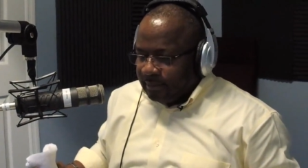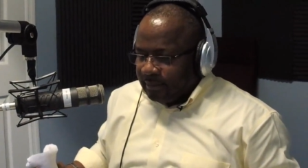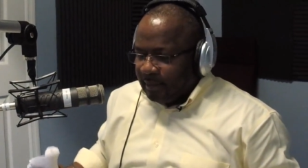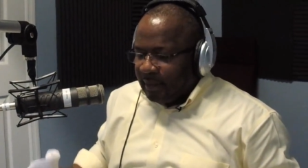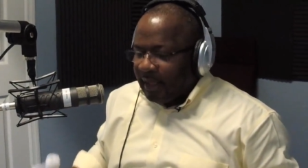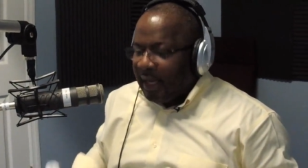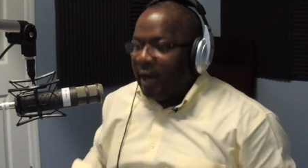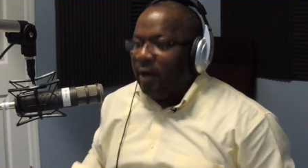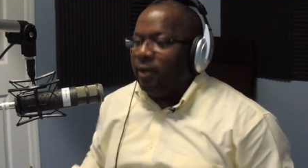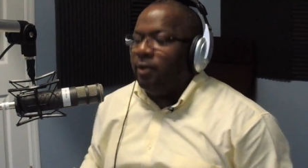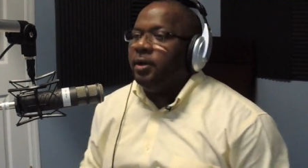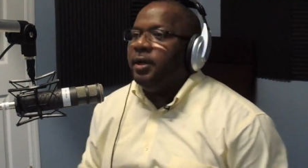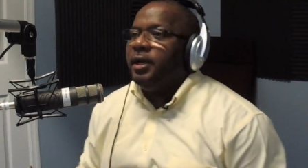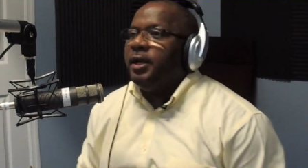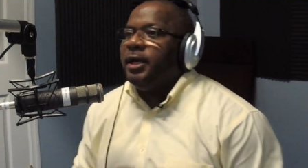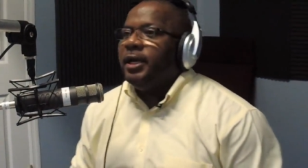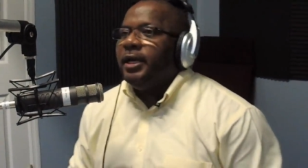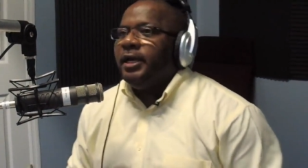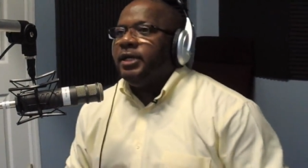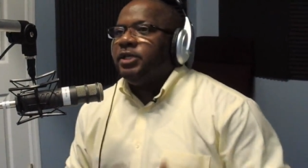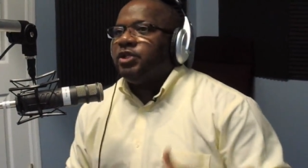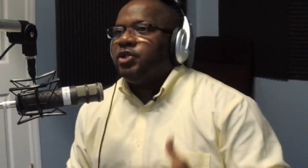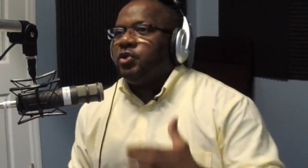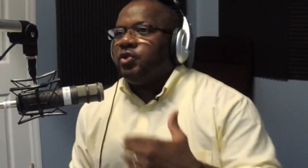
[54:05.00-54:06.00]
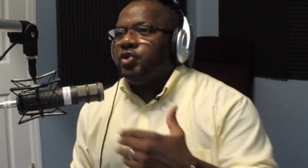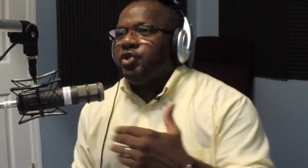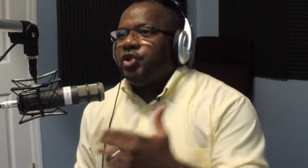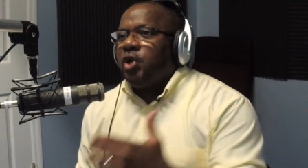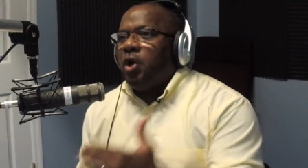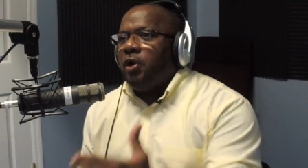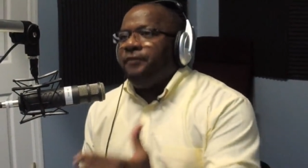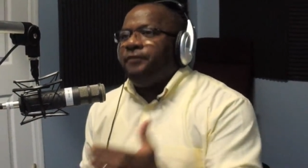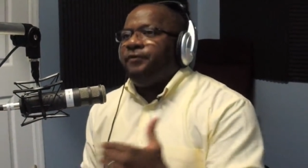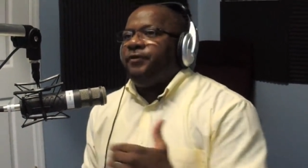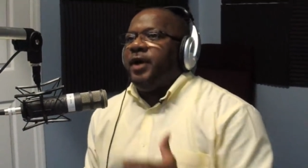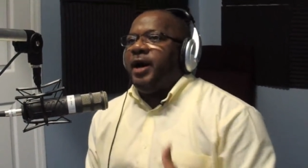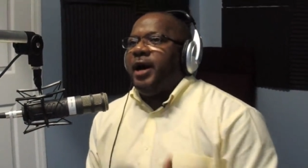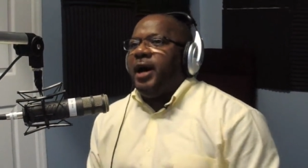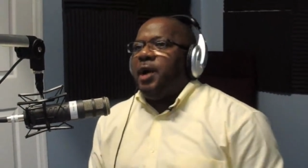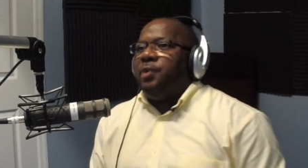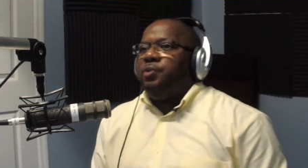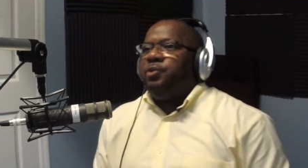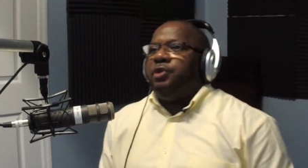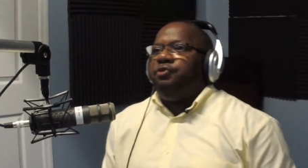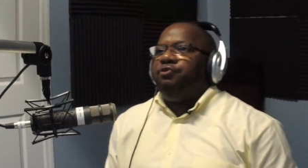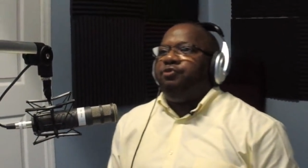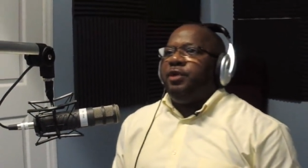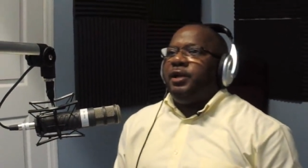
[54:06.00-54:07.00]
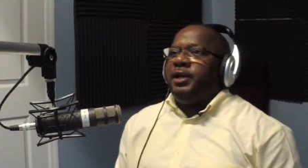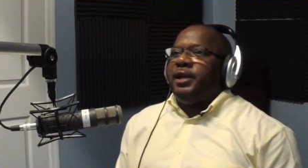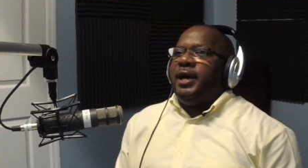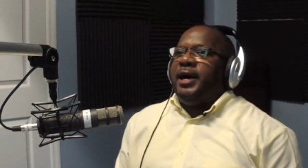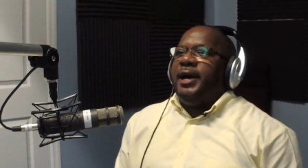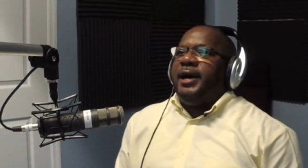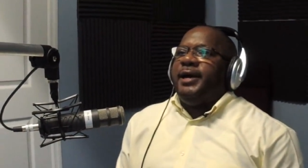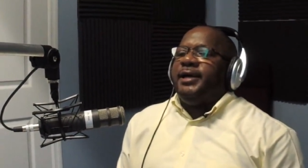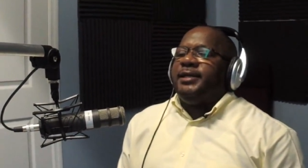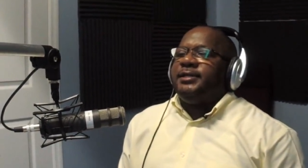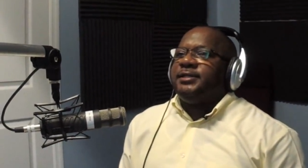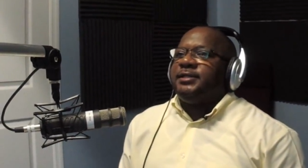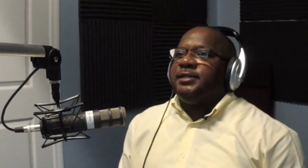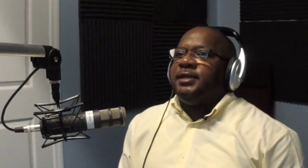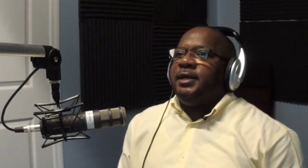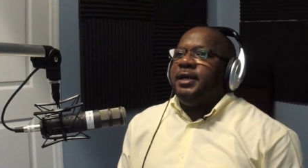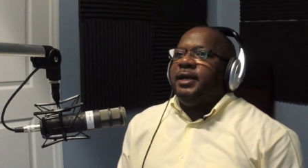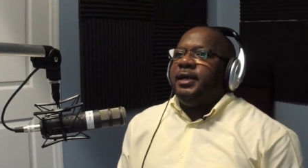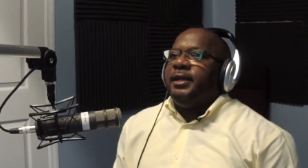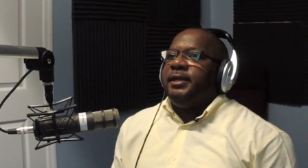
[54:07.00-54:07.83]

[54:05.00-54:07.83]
Now, so, so far we realize